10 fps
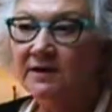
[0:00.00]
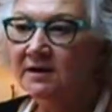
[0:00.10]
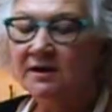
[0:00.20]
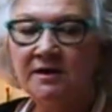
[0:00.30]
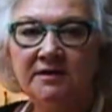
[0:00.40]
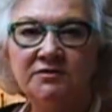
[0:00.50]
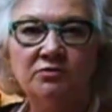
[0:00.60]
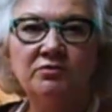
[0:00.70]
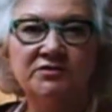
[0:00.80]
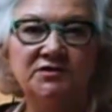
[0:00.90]
If I
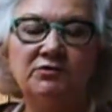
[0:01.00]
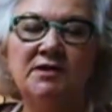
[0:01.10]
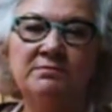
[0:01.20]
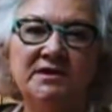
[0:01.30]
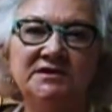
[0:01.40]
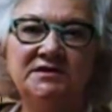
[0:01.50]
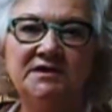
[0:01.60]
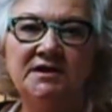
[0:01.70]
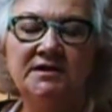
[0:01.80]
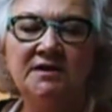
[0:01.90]
cut or scrape my
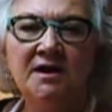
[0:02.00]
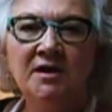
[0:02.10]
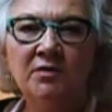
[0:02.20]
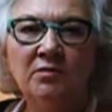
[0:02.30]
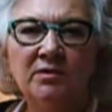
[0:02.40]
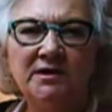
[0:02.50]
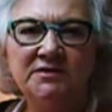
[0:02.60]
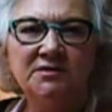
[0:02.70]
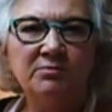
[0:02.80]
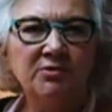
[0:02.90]
skin,
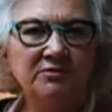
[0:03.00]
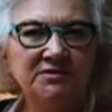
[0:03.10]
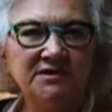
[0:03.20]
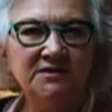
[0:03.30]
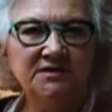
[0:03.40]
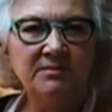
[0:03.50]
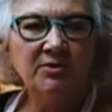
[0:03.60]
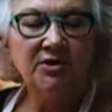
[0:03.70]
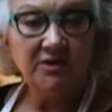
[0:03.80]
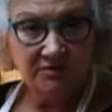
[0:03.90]
what is the process the
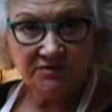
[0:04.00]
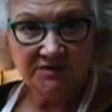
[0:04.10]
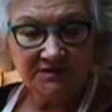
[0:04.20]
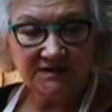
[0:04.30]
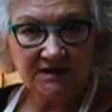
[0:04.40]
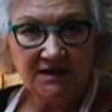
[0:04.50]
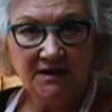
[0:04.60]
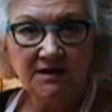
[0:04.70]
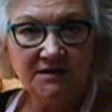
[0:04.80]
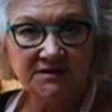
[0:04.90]
body uses to
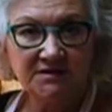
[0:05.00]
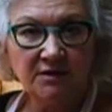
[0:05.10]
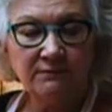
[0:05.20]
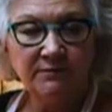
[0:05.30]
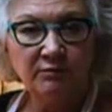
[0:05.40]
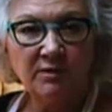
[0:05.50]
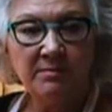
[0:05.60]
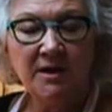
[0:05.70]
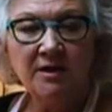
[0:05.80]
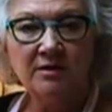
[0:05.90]
heal itself and
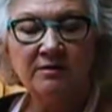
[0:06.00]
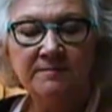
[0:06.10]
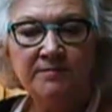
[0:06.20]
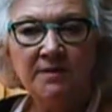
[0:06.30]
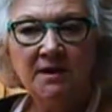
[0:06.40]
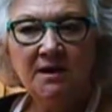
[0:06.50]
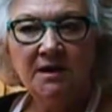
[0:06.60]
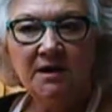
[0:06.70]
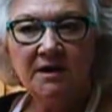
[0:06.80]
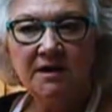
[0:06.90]
repair?
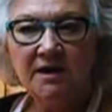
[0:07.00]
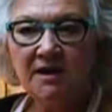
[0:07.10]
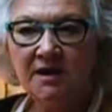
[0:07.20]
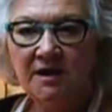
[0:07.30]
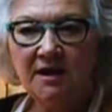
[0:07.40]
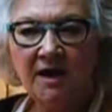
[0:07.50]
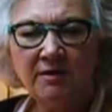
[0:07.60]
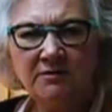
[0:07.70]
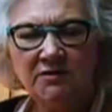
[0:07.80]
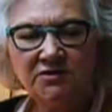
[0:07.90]
Uh,
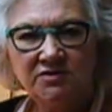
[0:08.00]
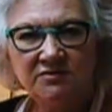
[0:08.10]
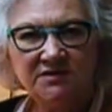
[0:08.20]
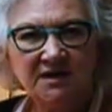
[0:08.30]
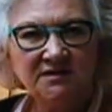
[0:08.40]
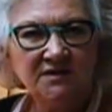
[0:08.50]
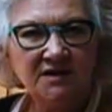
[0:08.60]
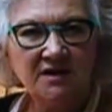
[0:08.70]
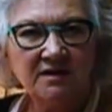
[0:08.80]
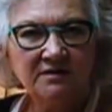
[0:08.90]
how did the two sides
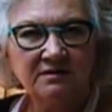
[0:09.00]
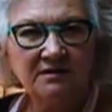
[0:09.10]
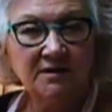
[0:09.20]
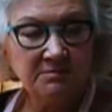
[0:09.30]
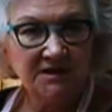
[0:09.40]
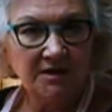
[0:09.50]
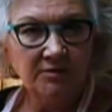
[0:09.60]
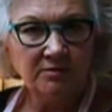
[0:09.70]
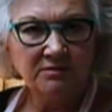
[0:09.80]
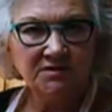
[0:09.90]
of the cut come
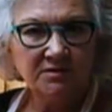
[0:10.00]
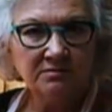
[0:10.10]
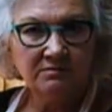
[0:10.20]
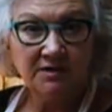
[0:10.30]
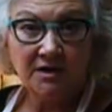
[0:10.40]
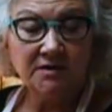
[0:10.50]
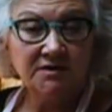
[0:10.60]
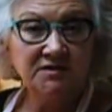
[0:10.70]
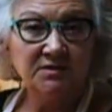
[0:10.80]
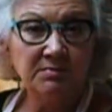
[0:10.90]
together so the
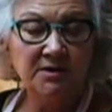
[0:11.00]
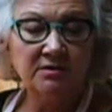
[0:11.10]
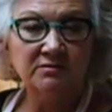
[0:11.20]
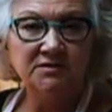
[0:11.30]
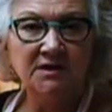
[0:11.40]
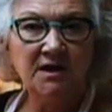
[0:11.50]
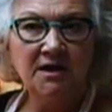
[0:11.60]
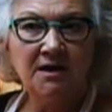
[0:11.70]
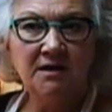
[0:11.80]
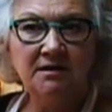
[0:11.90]
cut disappears?
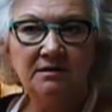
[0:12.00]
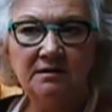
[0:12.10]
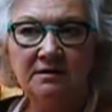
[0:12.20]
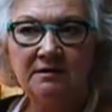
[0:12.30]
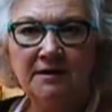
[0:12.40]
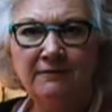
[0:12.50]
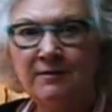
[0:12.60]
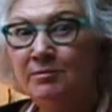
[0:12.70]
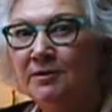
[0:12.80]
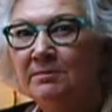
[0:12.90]
And uh,
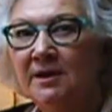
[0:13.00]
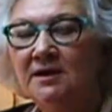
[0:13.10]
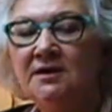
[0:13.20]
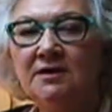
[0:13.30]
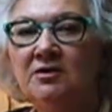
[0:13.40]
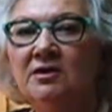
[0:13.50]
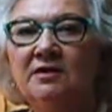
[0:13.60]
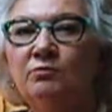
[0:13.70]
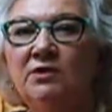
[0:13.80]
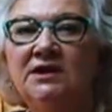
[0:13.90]
if I put a Band-Aid
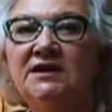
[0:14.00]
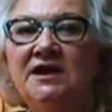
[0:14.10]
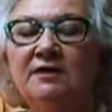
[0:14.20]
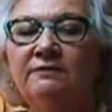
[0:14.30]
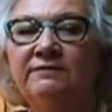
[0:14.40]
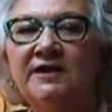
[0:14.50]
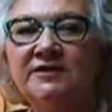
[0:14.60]
on it, will it heal